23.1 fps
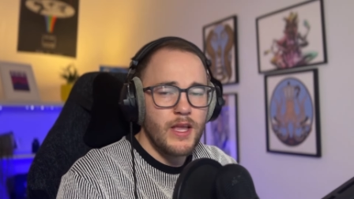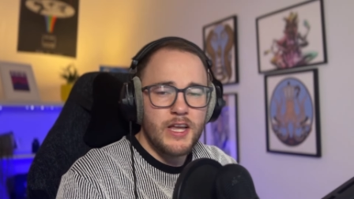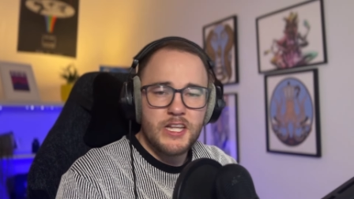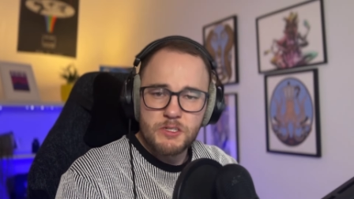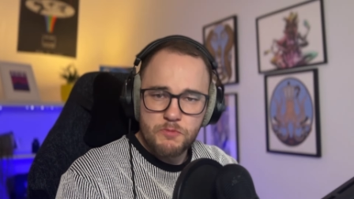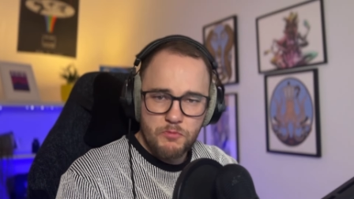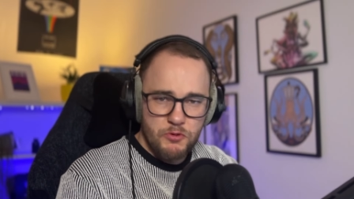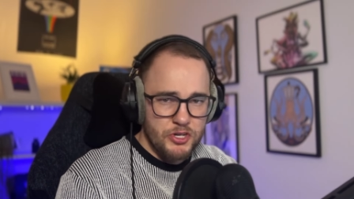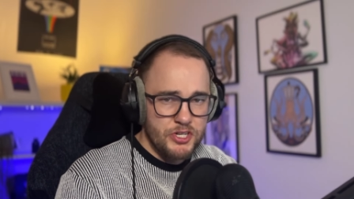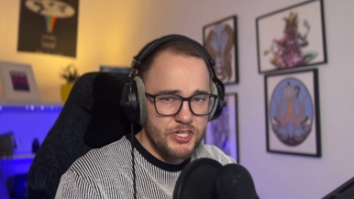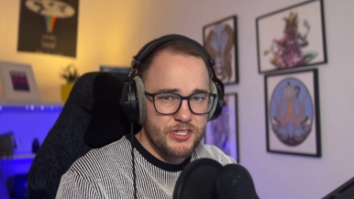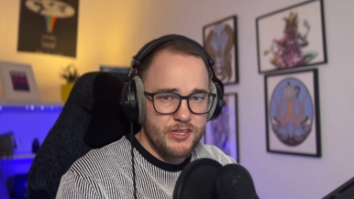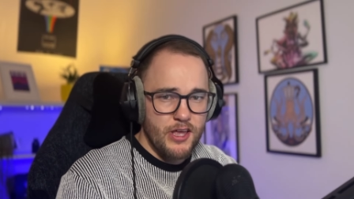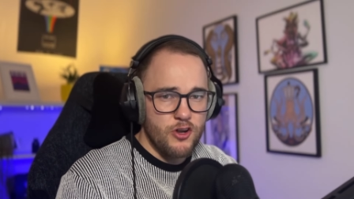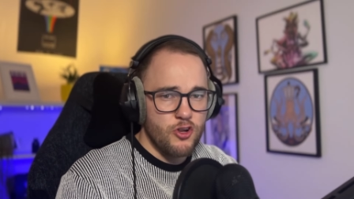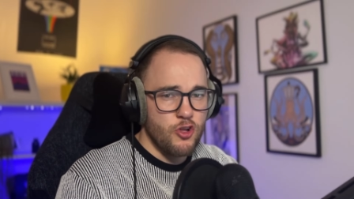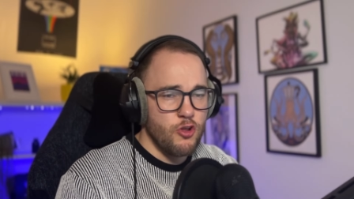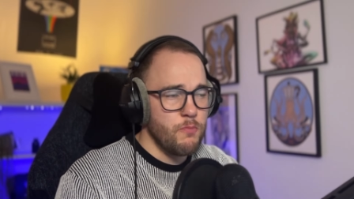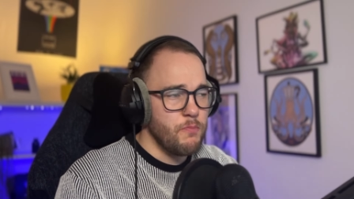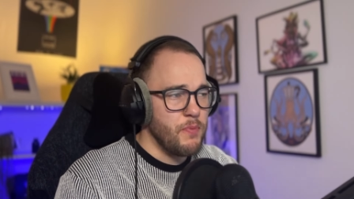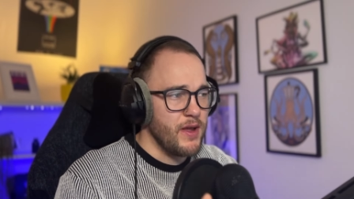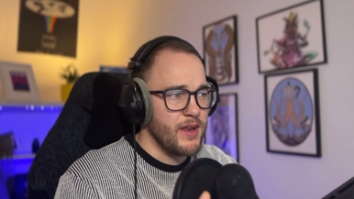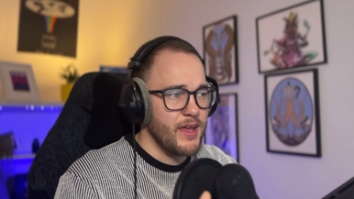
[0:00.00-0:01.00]
It's pretty
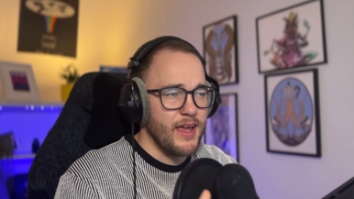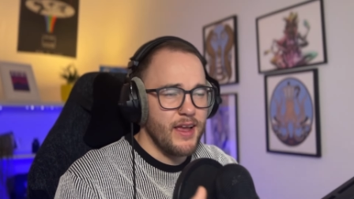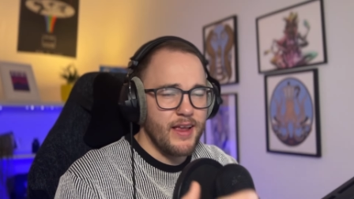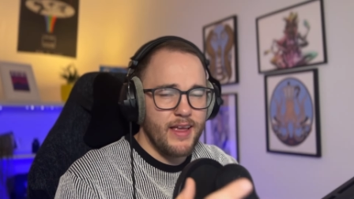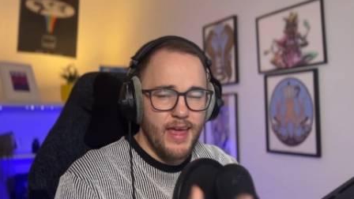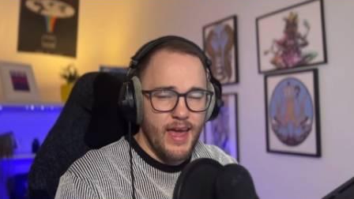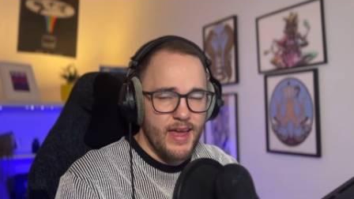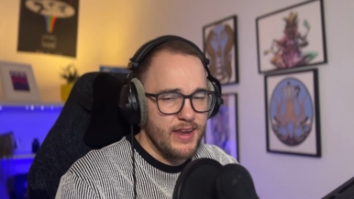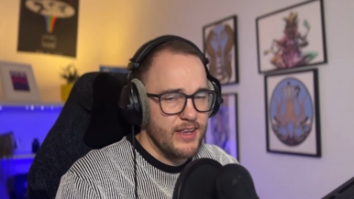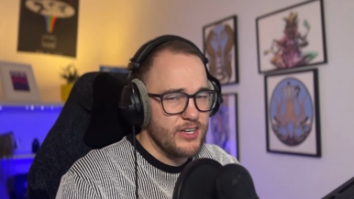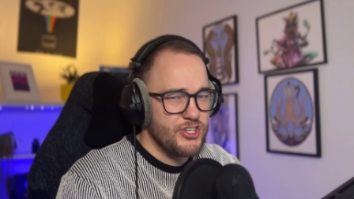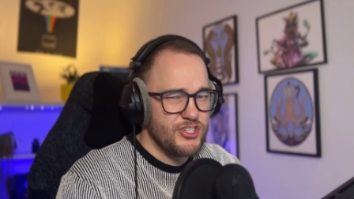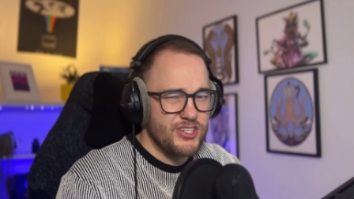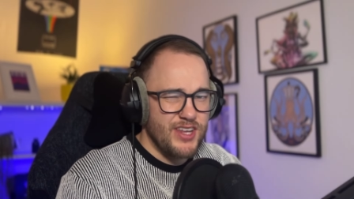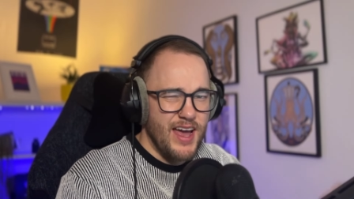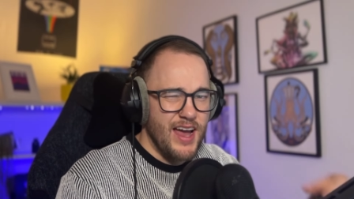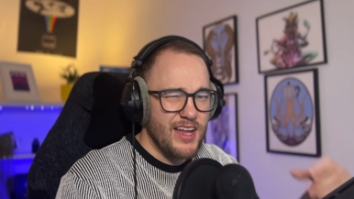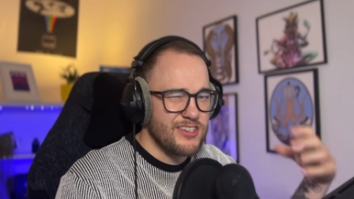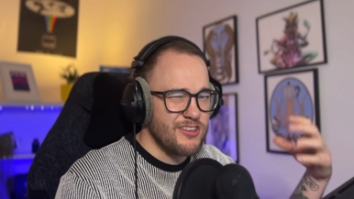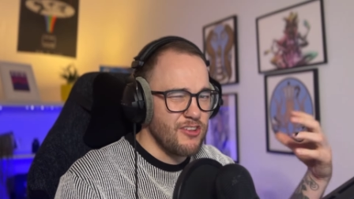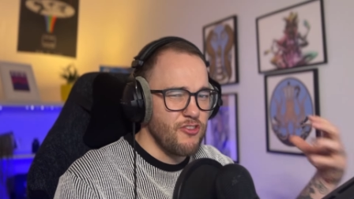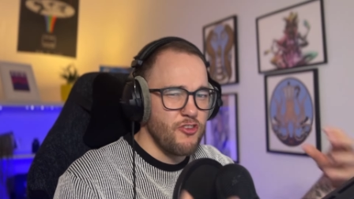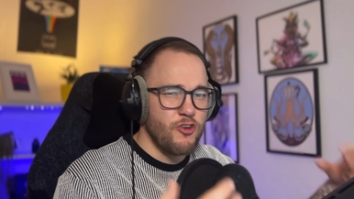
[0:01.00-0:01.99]
subtle, but again, it just
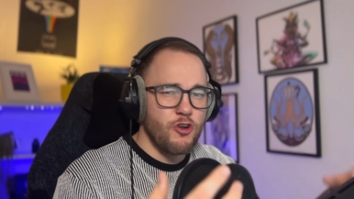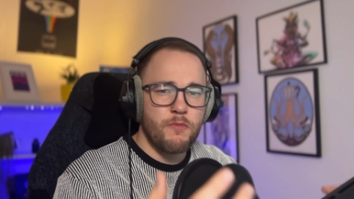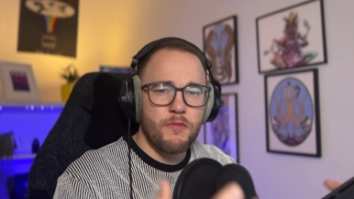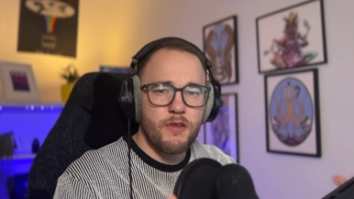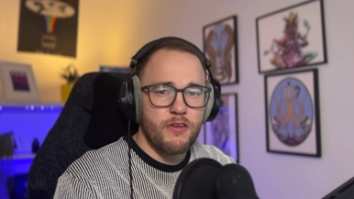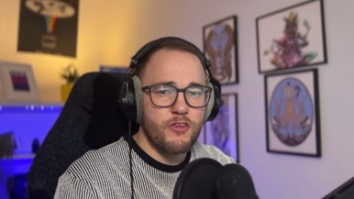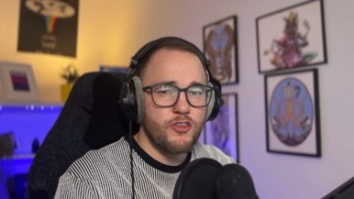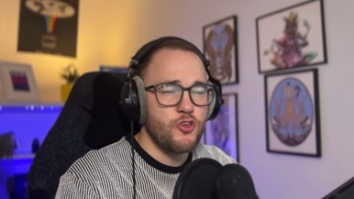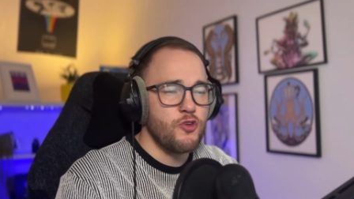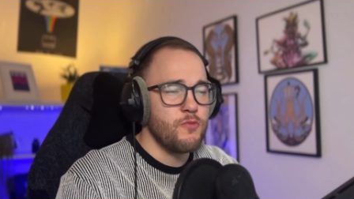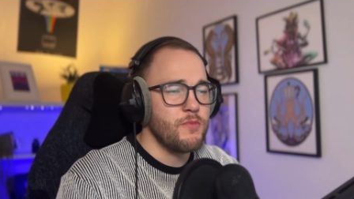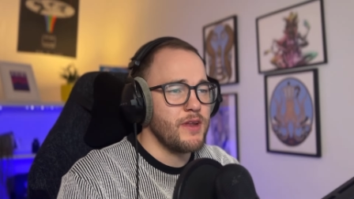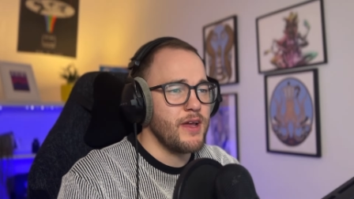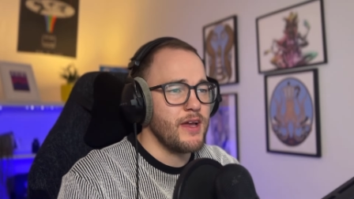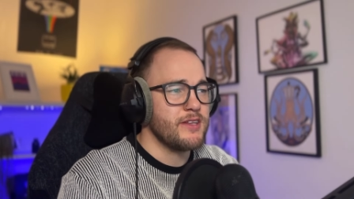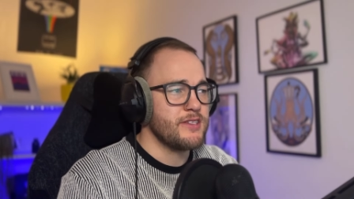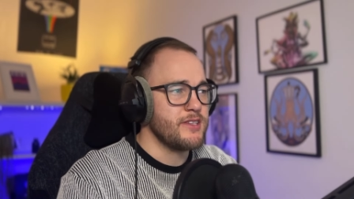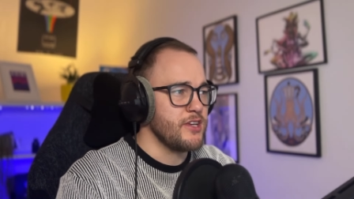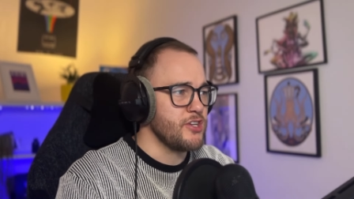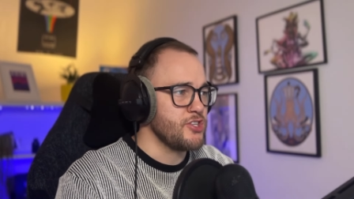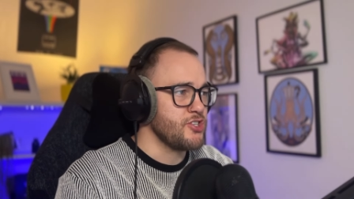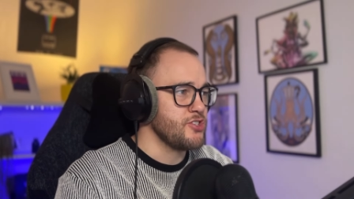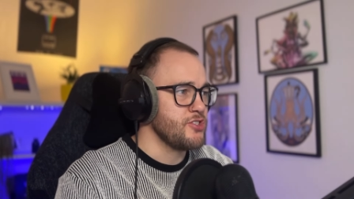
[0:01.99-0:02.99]
adds a little bit of
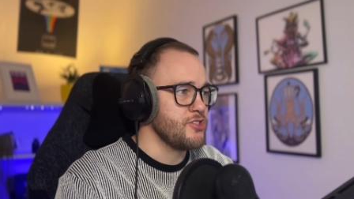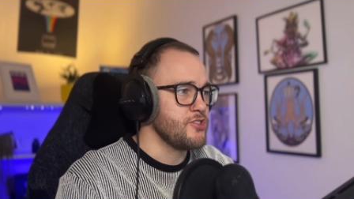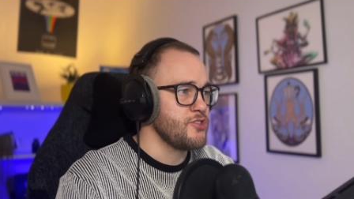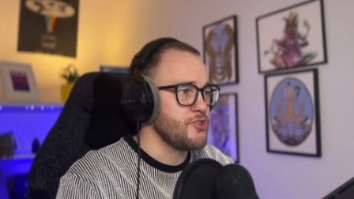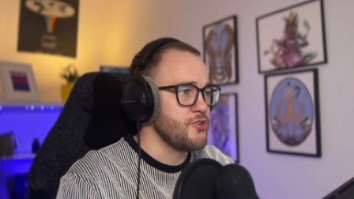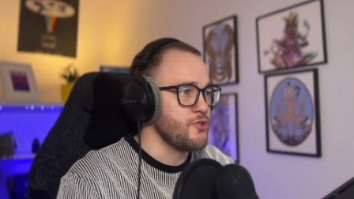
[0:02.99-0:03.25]
humanization